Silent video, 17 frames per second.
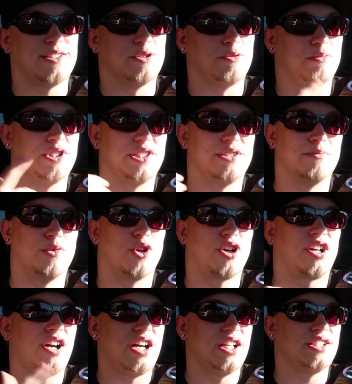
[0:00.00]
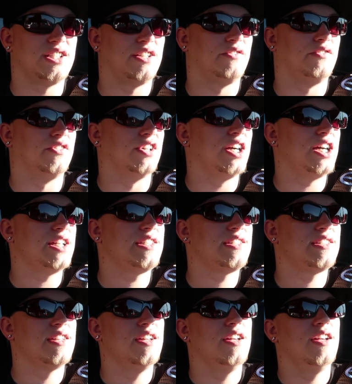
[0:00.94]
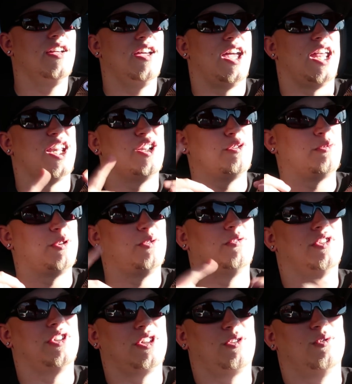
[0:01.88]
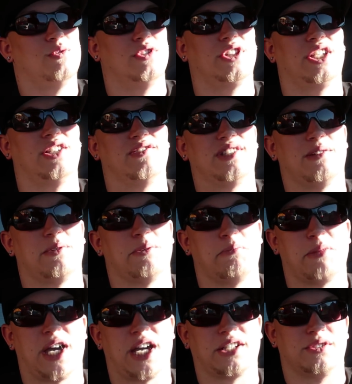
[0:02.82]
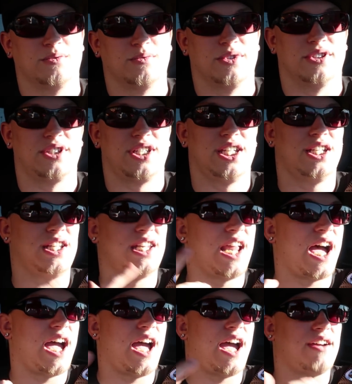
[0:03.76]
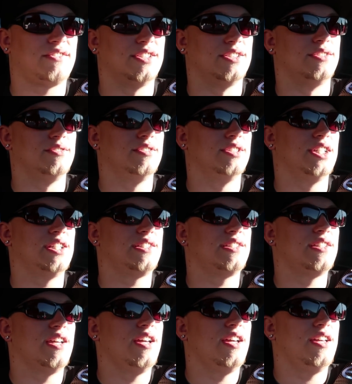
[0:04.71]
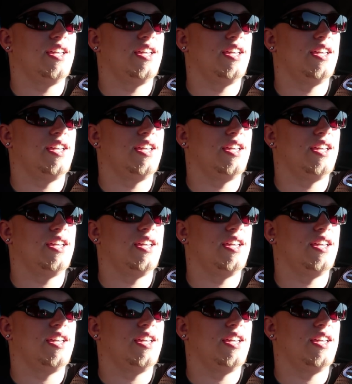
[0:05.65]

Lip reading: It'll be some more content for us, and it'll be really cool to give something back to Will. He did not have to do this.